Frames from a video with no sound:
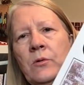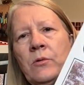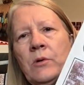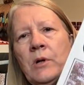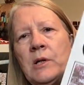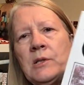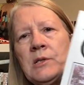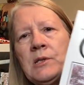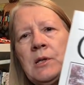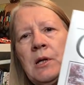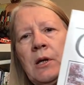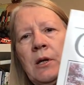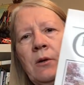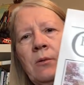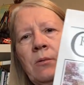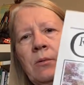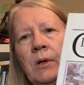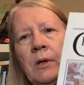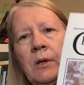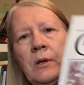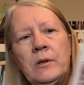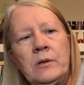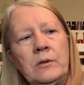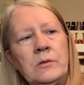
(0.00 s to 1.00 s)
cross-eye
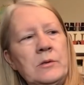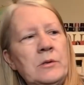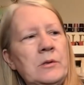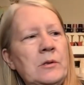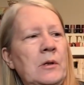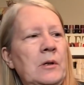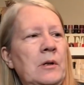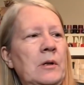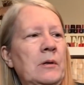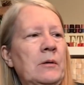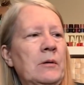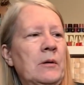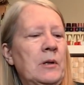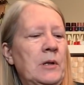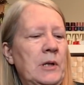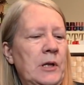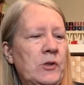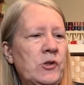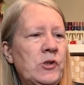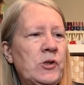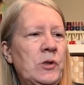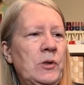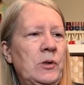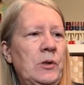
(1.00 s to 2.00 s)
cricket
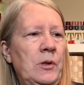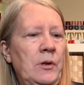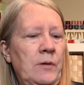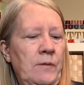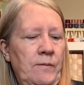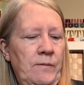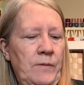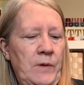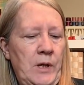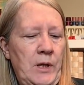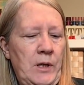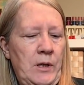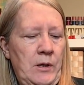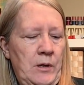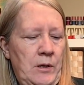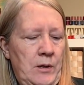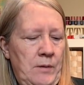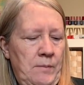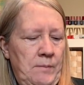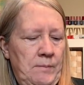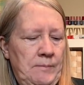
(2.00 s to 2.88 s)
collection of the